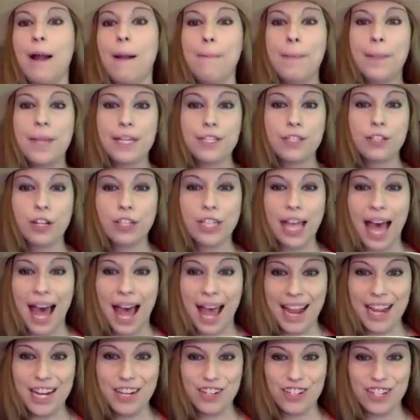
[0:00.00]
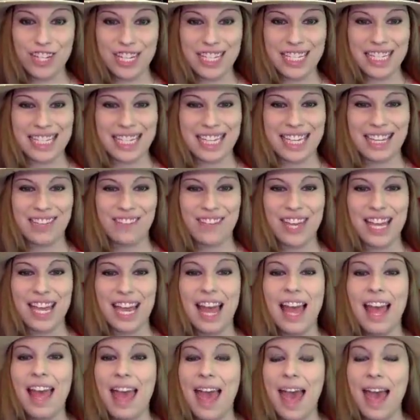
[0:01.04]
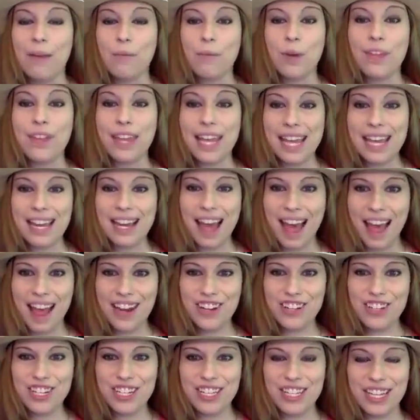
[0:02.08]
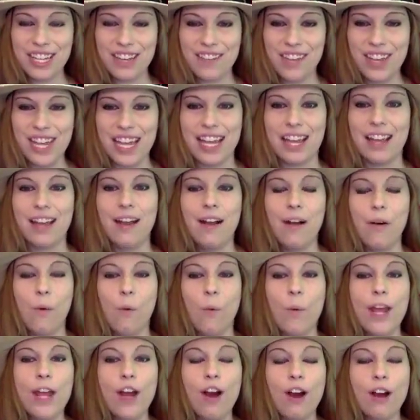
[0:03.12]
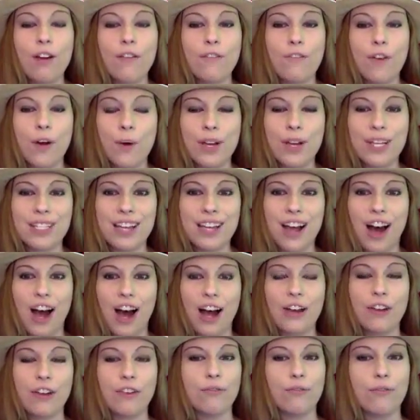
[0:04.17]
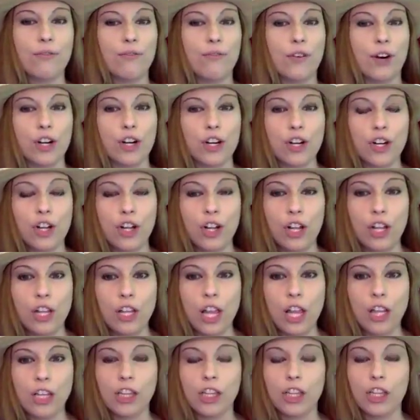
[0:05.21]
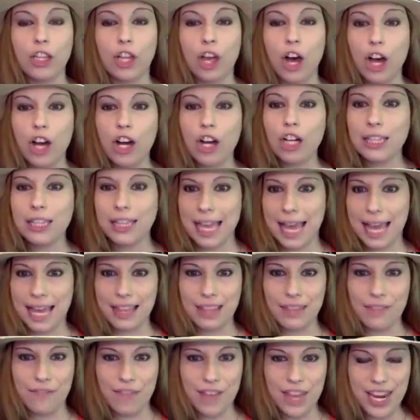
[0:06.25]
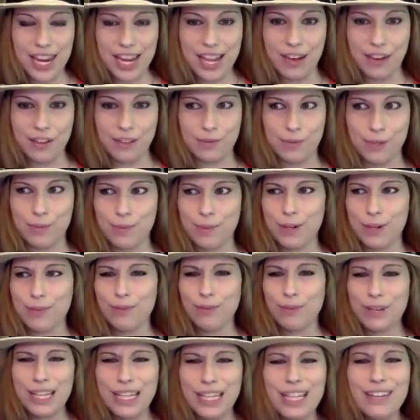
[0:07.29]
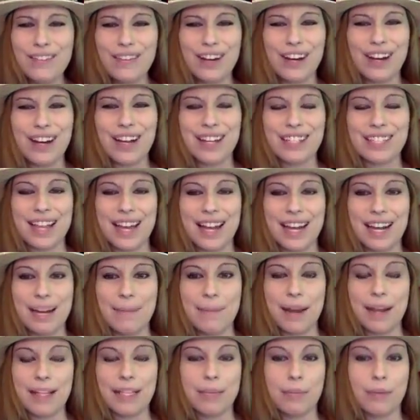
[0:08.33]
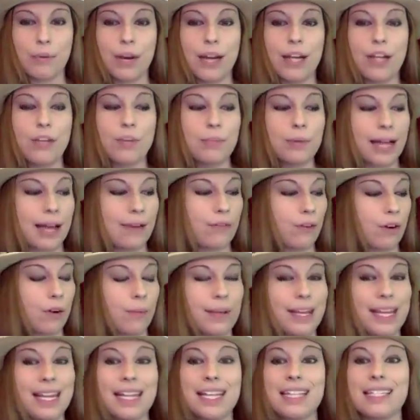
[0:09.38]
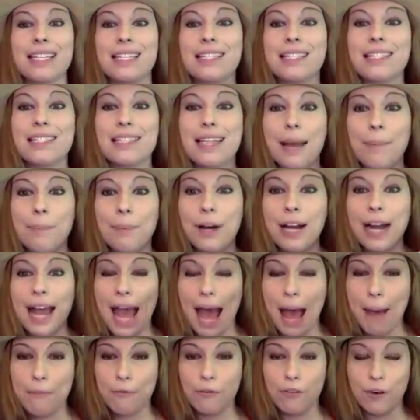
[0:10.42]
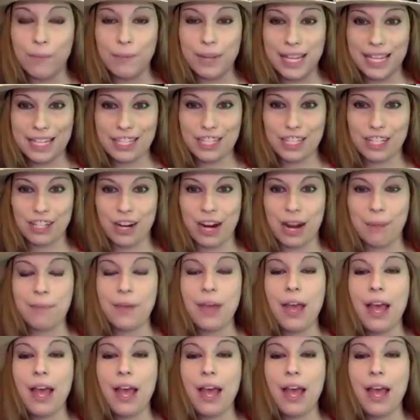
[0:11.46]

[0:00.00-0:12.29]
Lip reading: It is called IGTV. And within IGTV, we are focused on vertical, longer length videos, which we're really very excited about. It's a brand new platform. It is a separate app from Instagram.